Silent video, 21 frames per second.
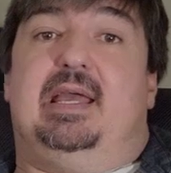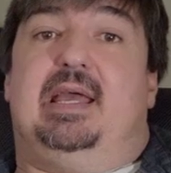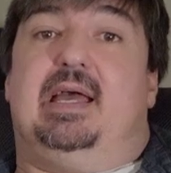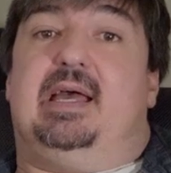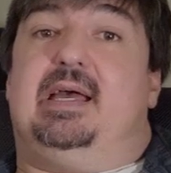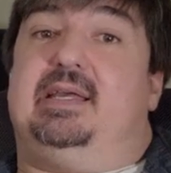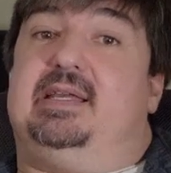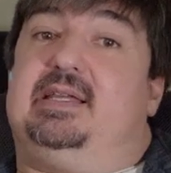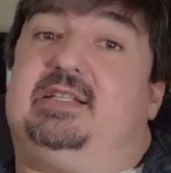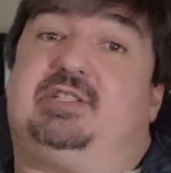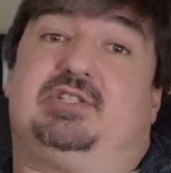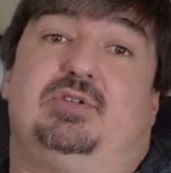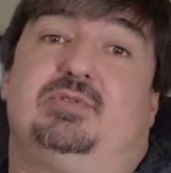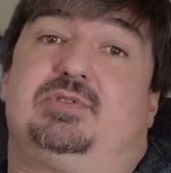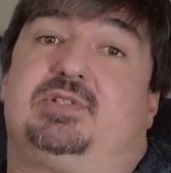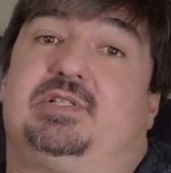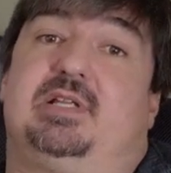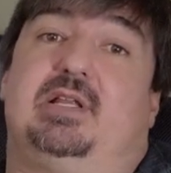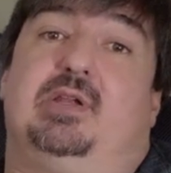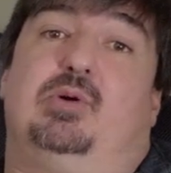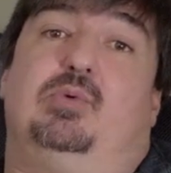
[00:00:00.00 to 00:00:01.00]
It's all
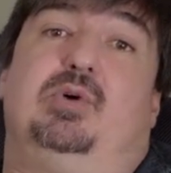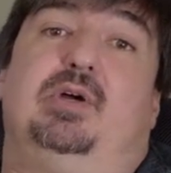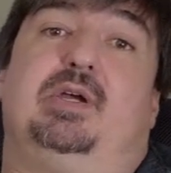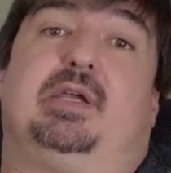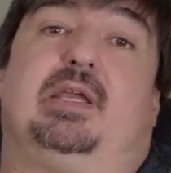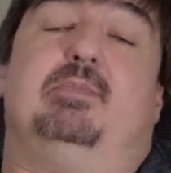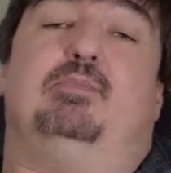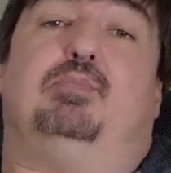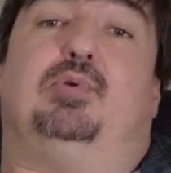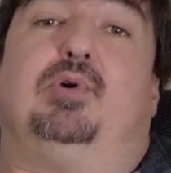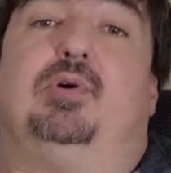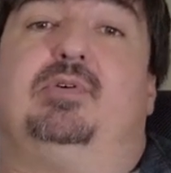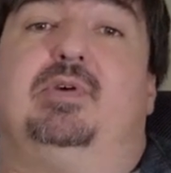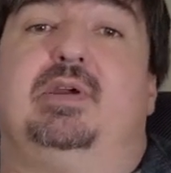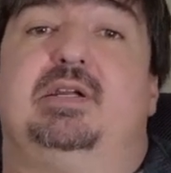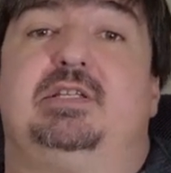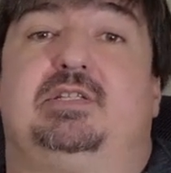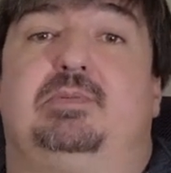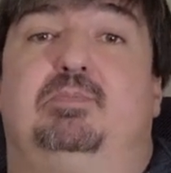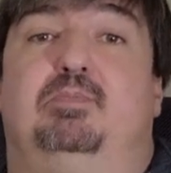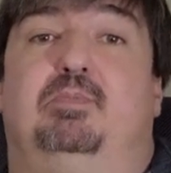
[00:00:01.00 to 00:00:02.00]
still a work in
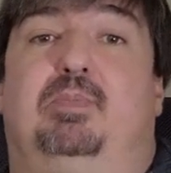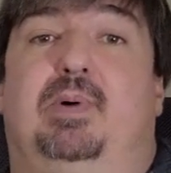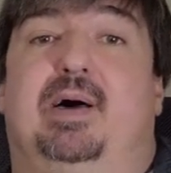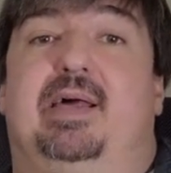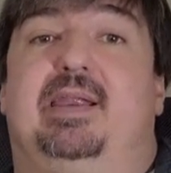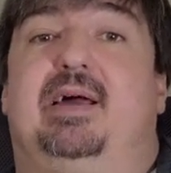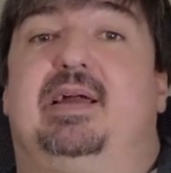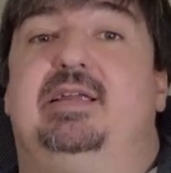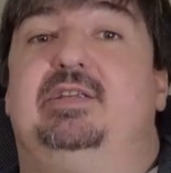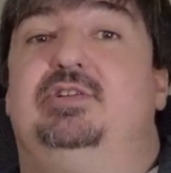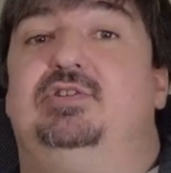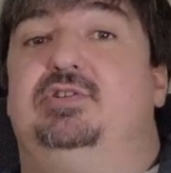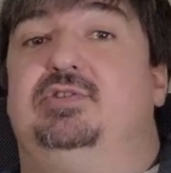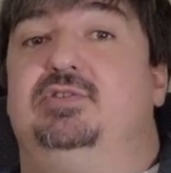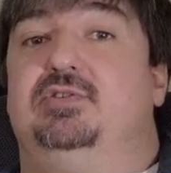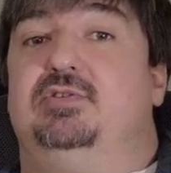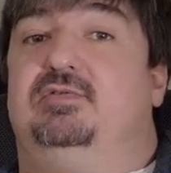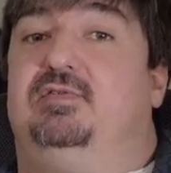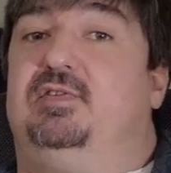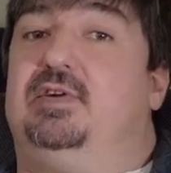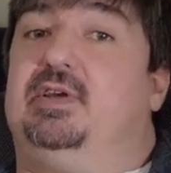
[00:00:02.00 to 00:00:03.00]
progress, but I
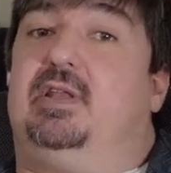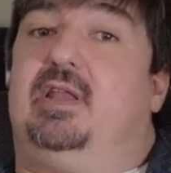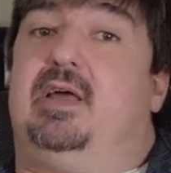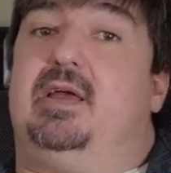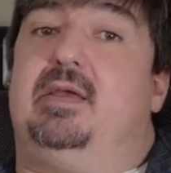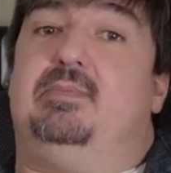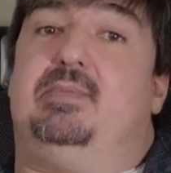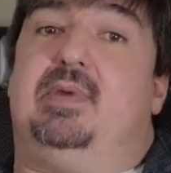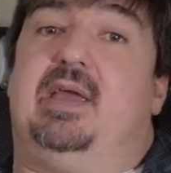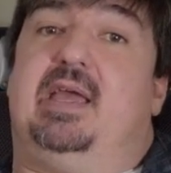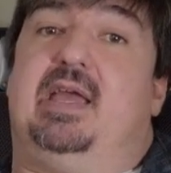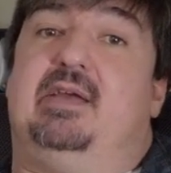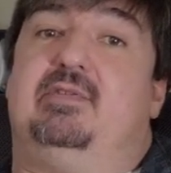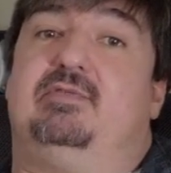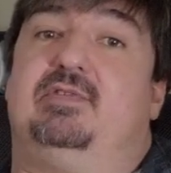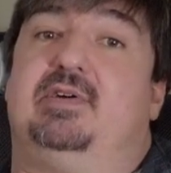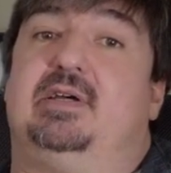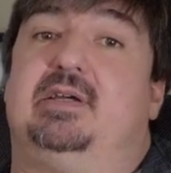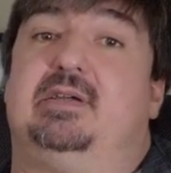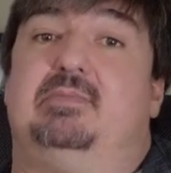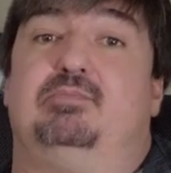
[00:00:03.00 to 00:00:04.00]
do feel I'm
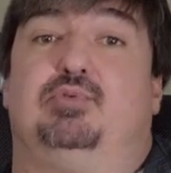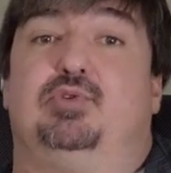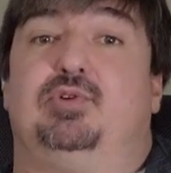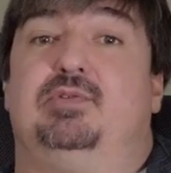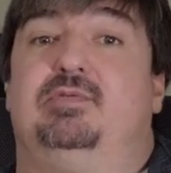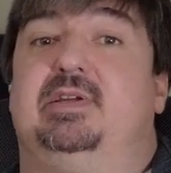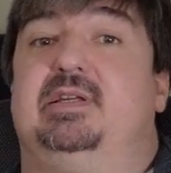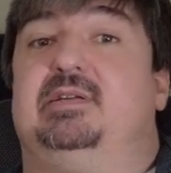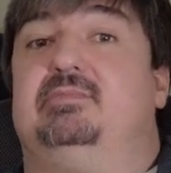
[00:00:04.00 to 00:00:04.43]
ever improving,